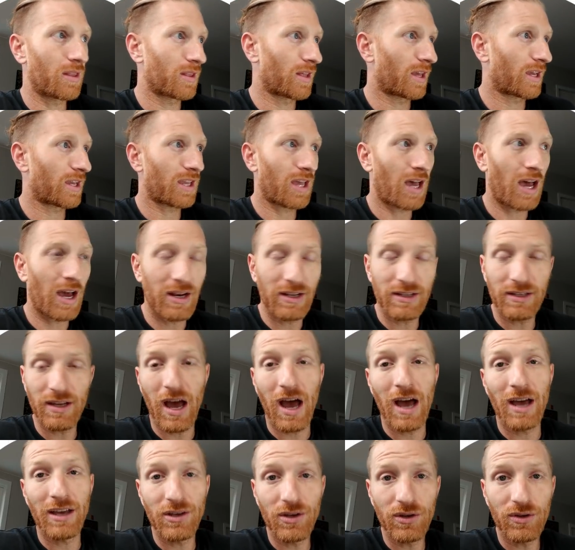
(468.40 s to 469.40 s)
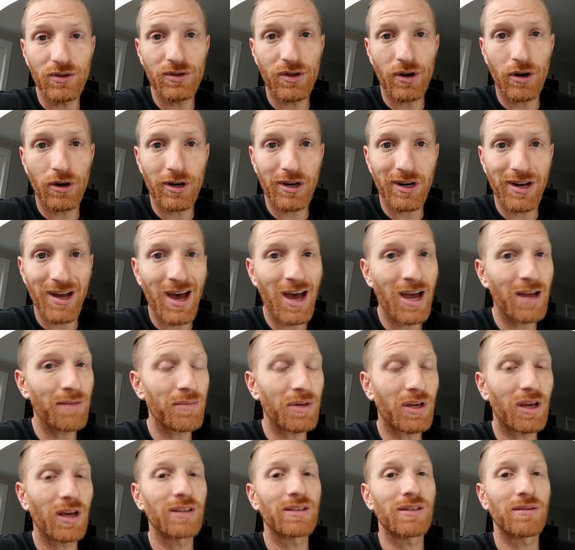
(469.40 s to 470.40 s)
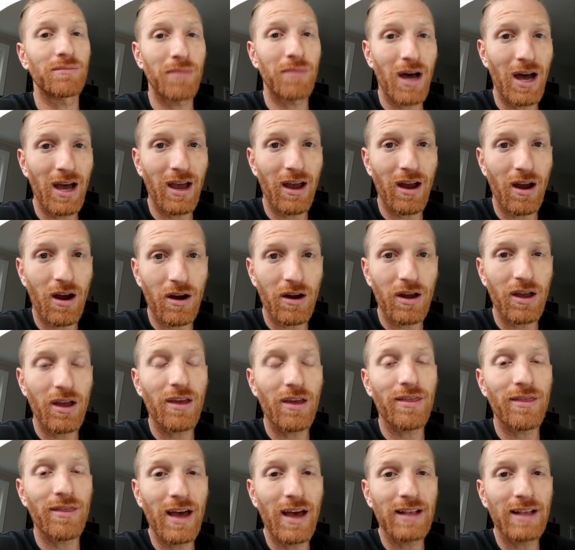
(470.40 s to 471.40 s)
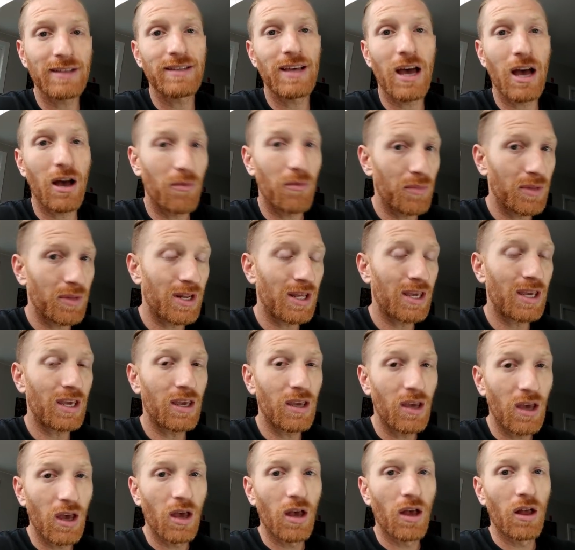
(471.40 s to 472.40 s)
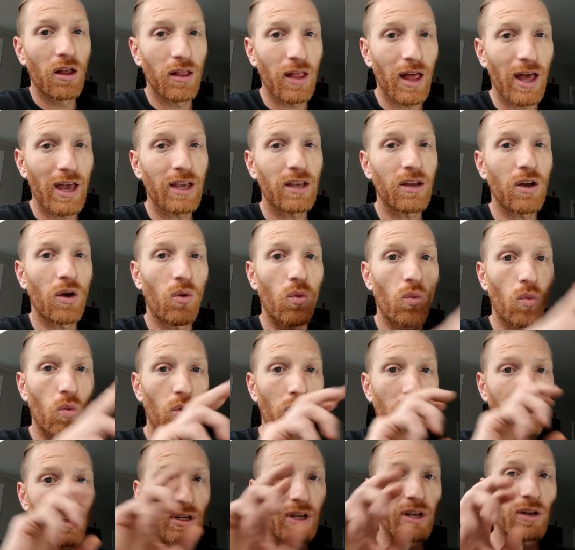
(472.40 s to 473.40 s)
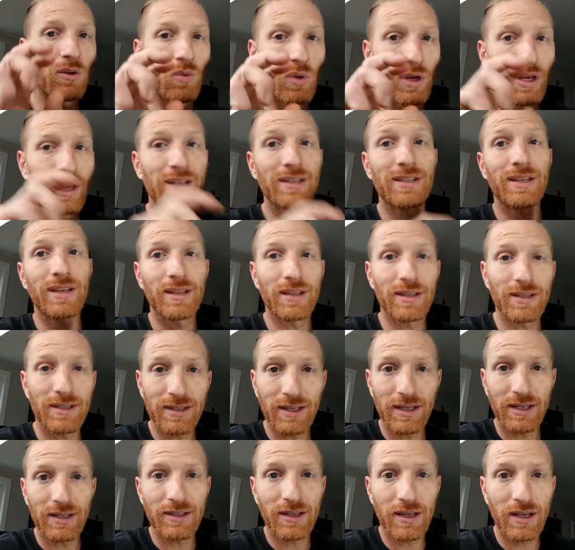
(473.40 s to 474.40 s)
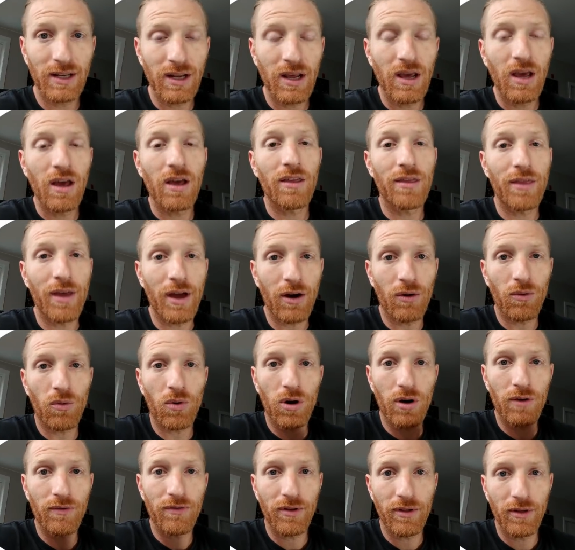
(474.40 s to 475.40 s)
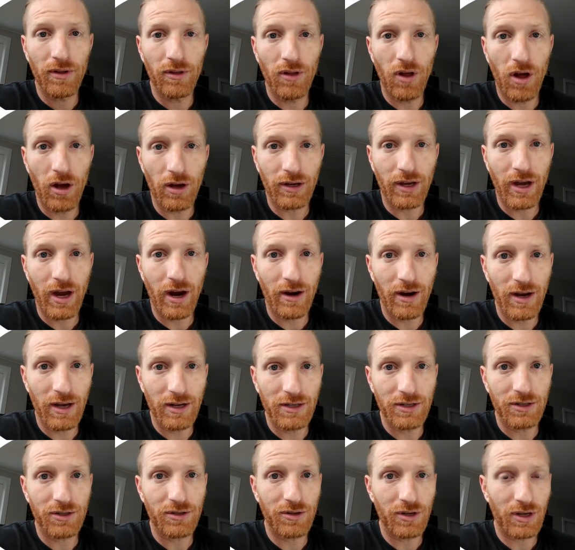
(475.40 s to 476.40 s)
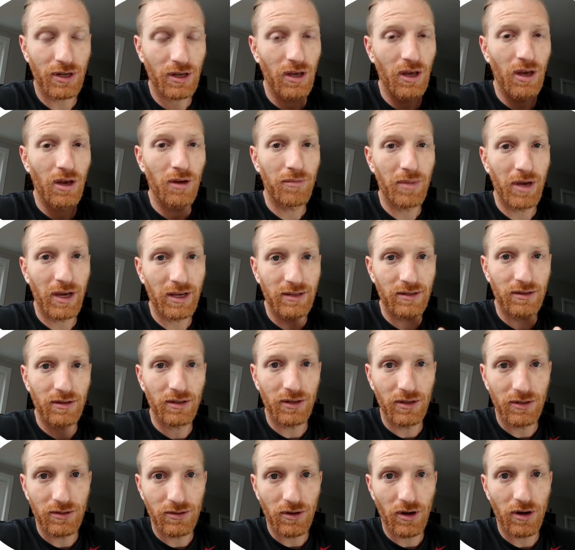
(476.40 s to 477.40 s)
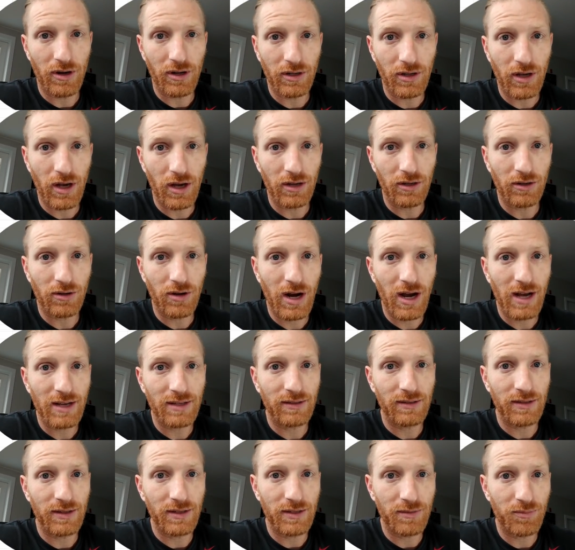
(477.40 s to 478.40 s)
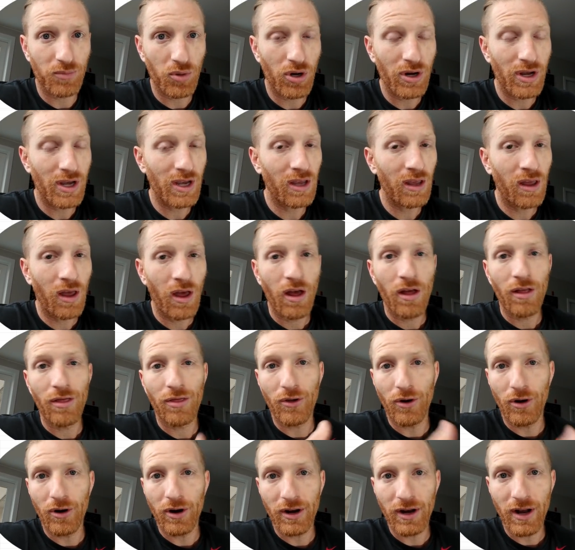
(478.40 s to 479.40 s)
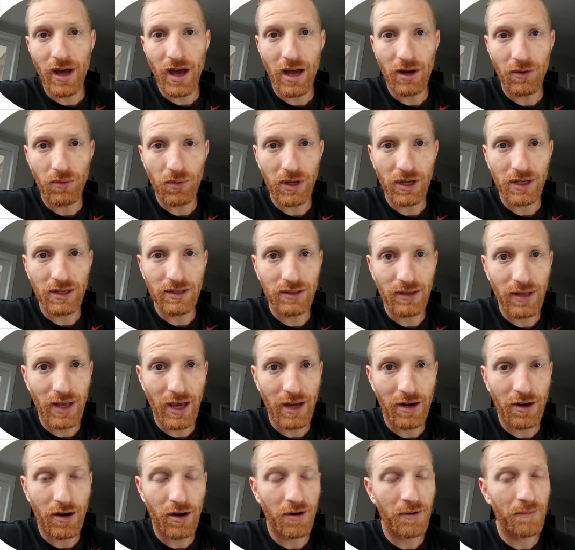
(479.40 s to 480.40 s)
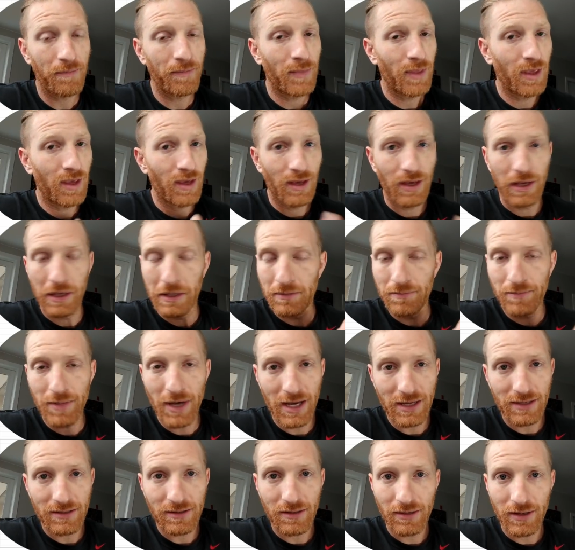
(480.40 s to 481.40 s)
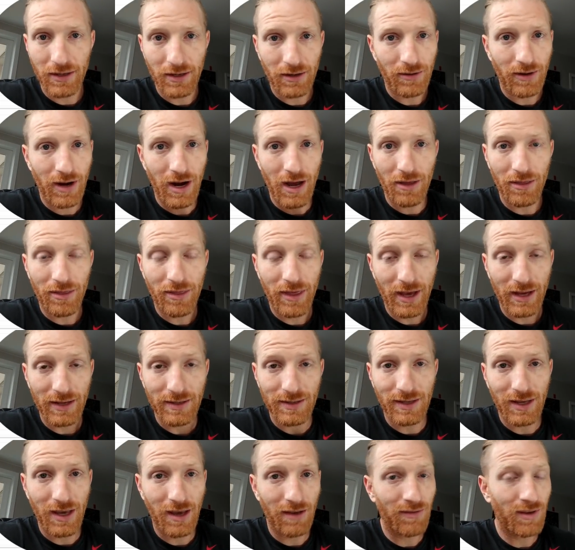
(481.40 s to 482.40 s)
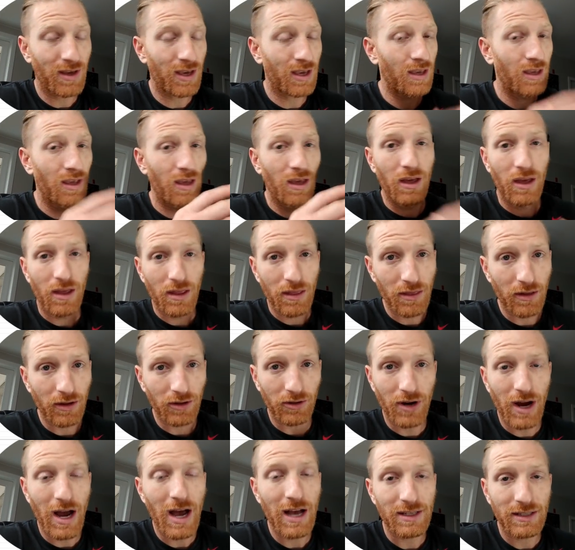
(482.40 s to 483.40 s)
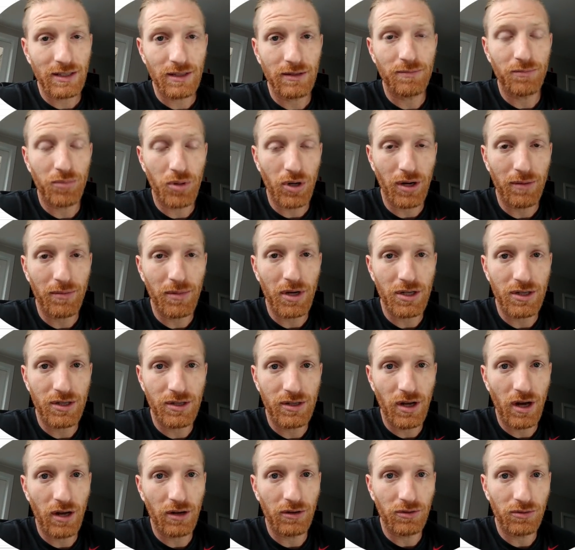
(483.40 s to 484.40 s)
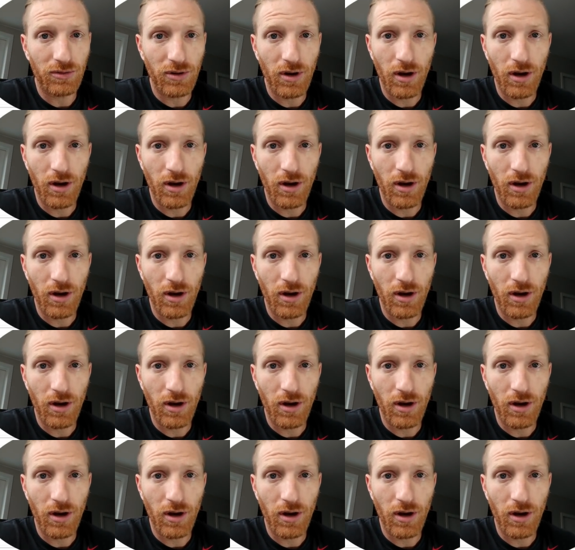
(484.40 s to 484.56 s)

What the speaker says: like I use 39 because in my area, that's how many like working weeks in the season there were for the lawn care industry. Basically, you started cutting grass in the spring, 39 weeks later, it's basically around Thanksgiving. The grass is pretty much done